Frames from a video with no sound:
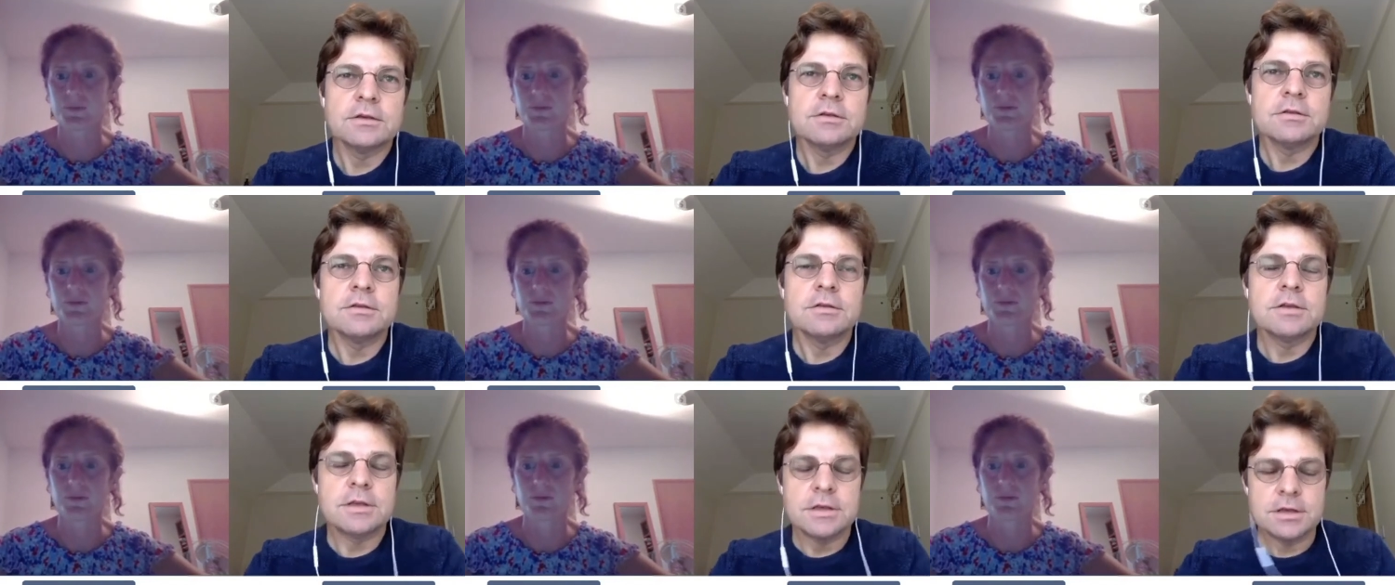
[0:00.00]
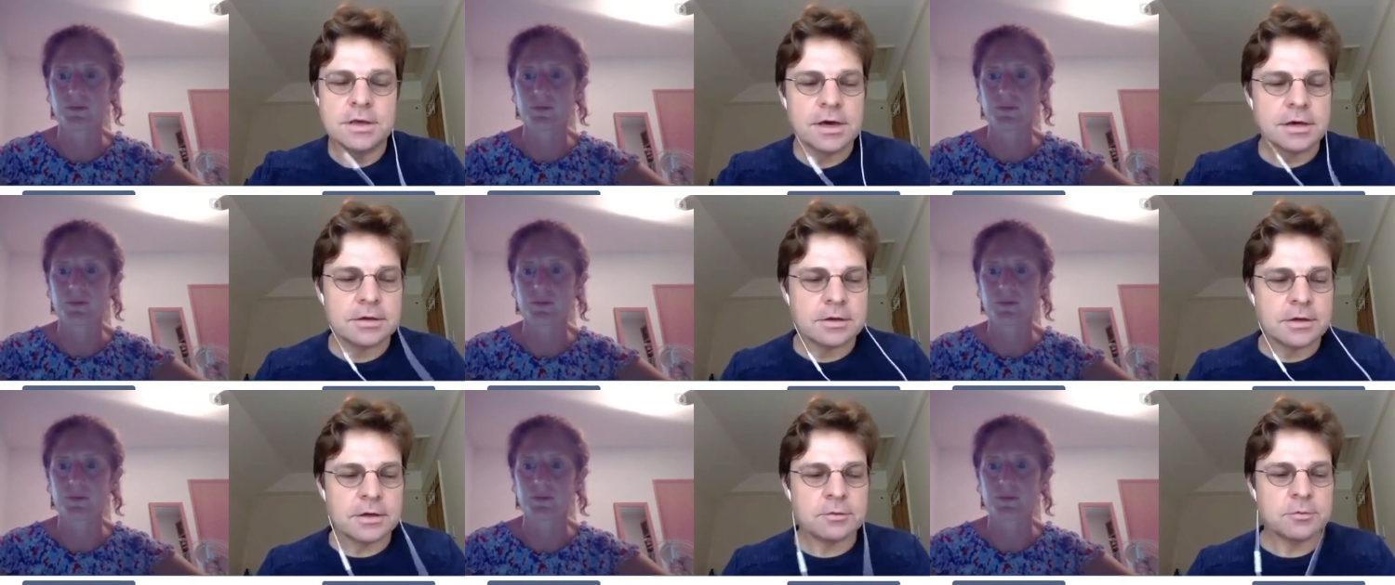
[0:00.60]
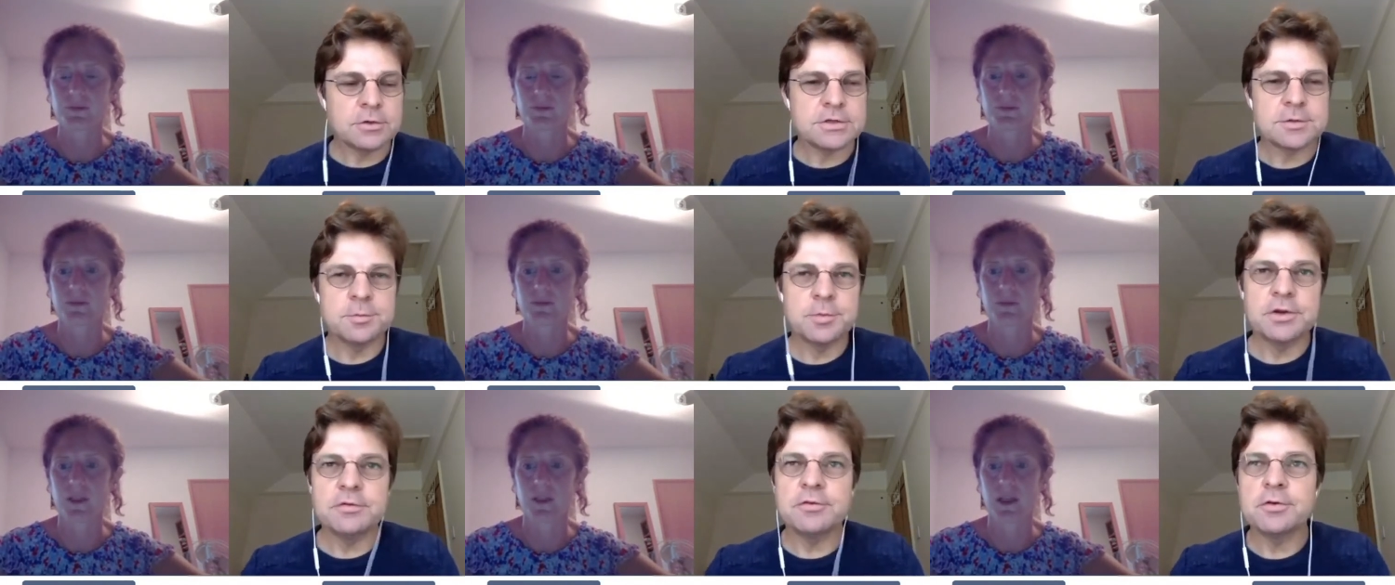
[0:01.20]
Speaker 1: Yeah, it, it was a bit of a,
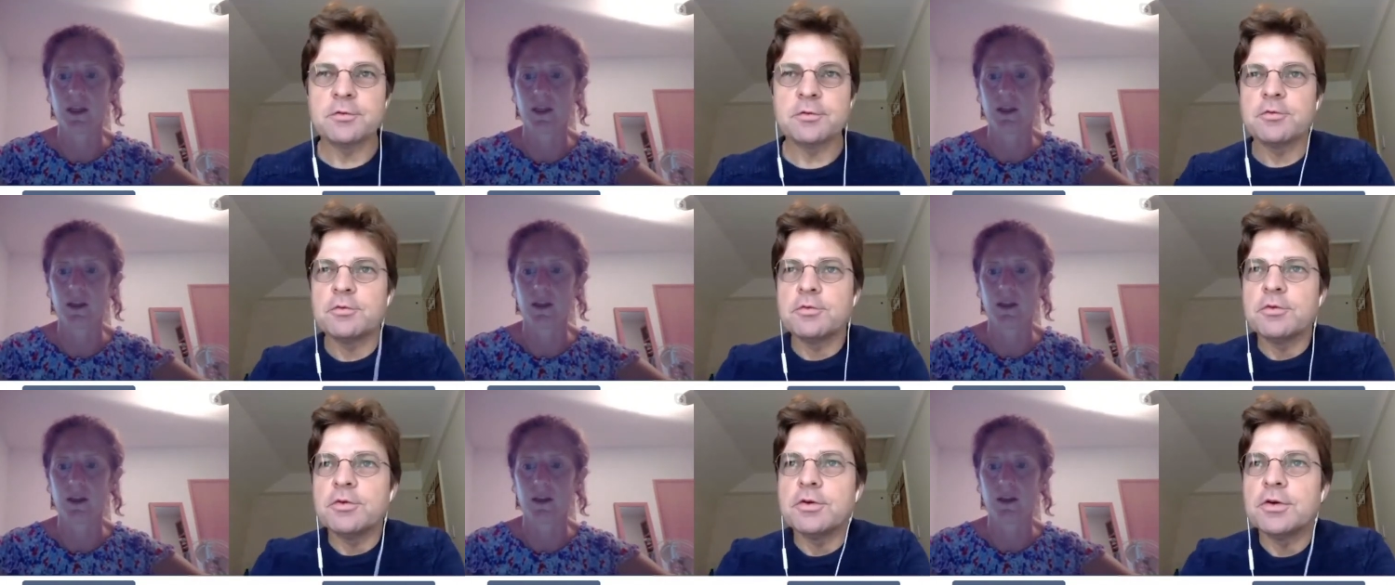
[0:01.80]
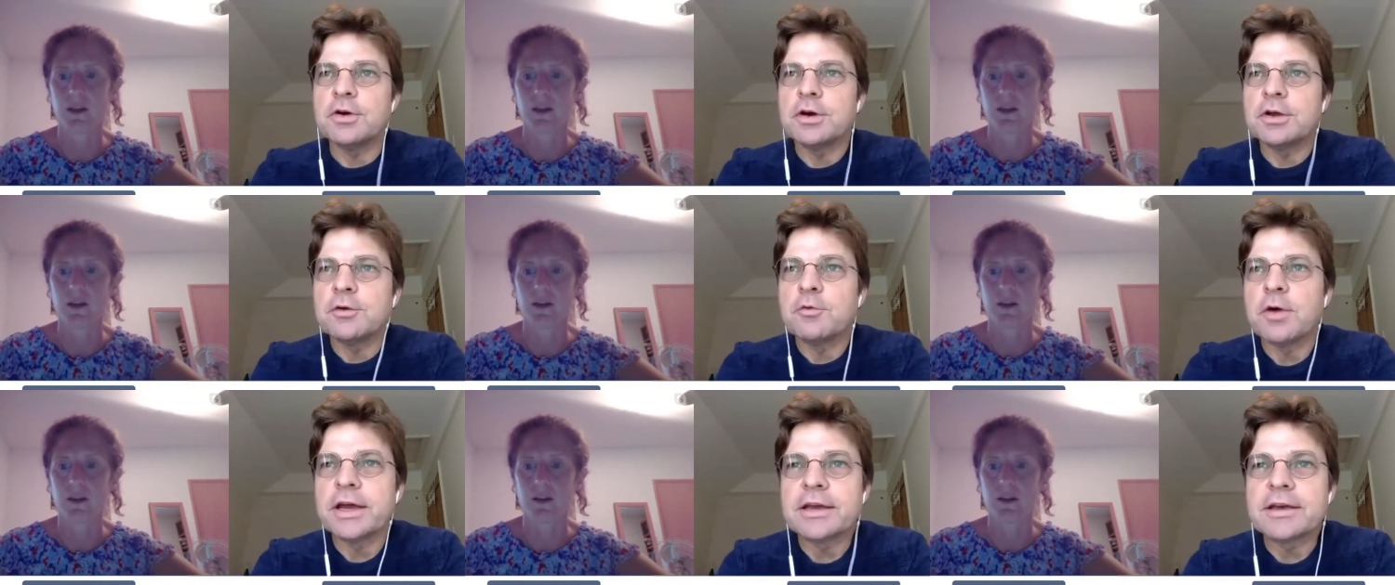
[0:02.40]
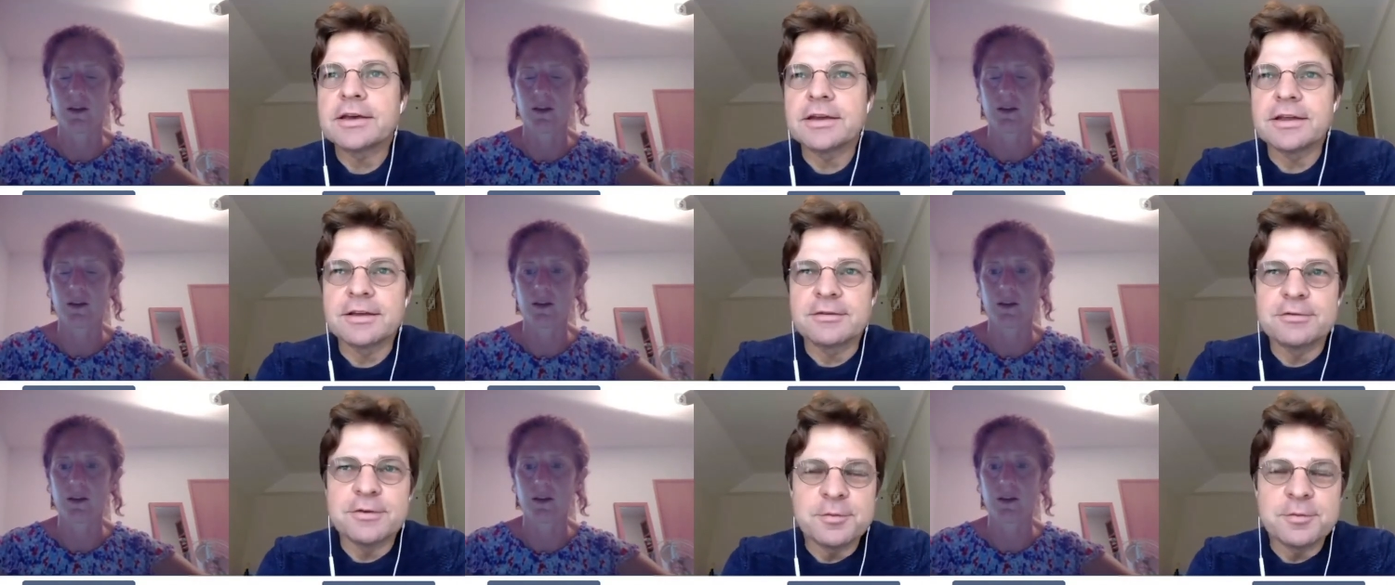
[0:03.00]
an awakening for me,
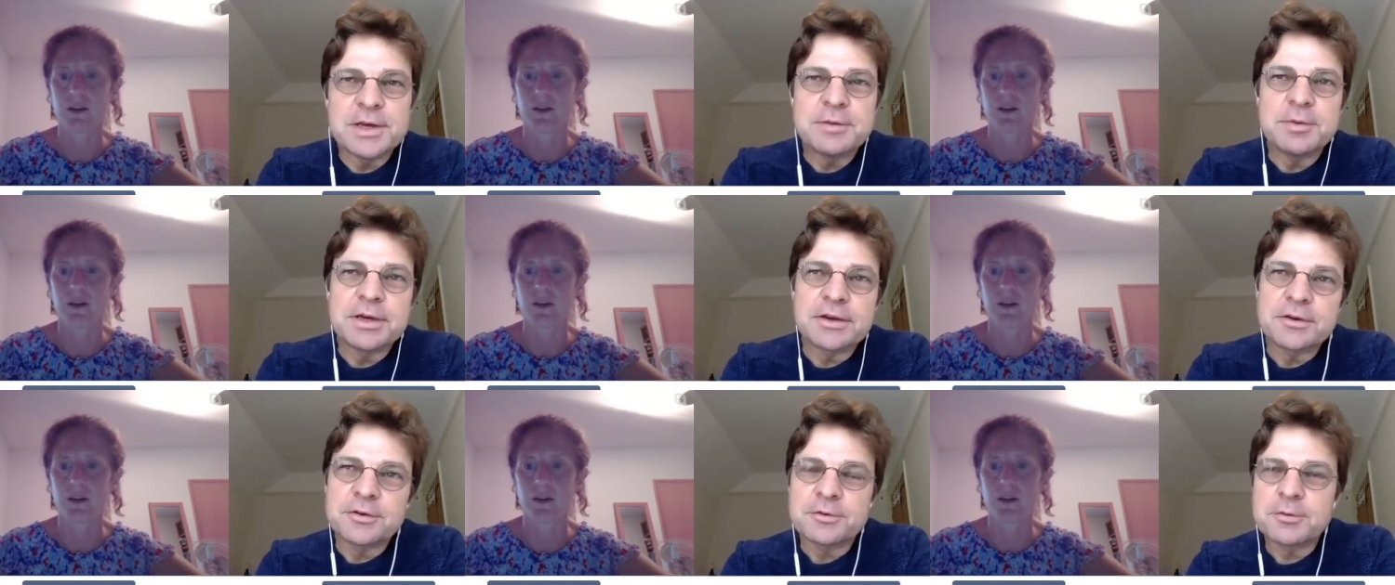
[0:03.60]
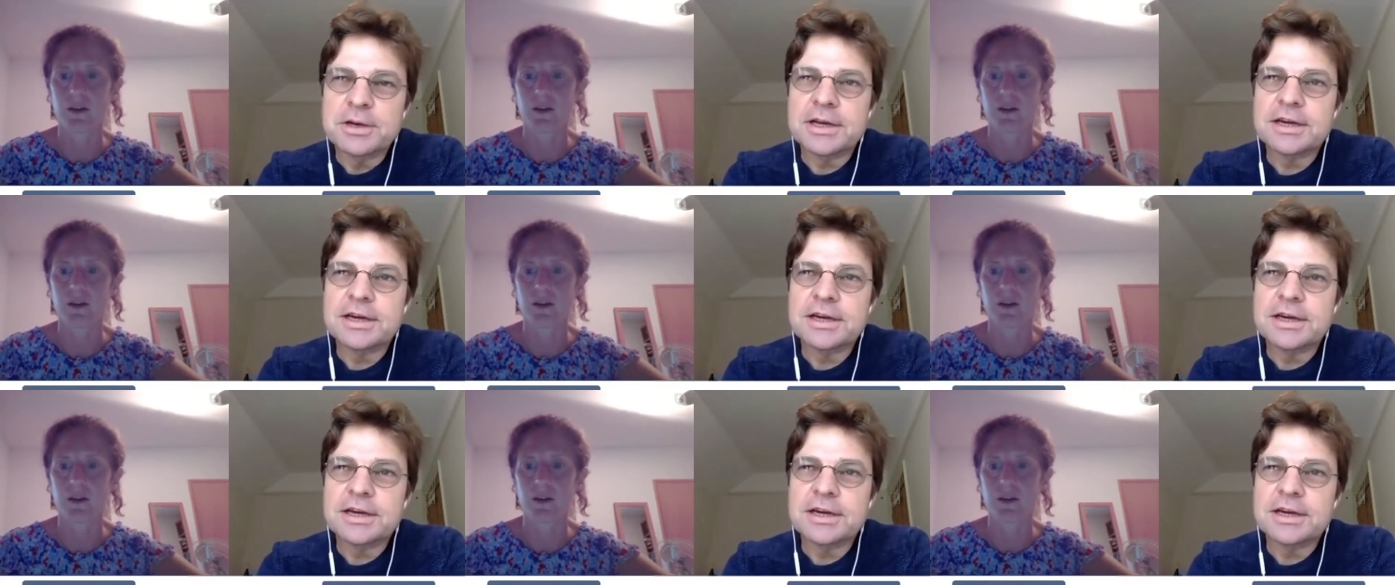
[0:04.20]
because when I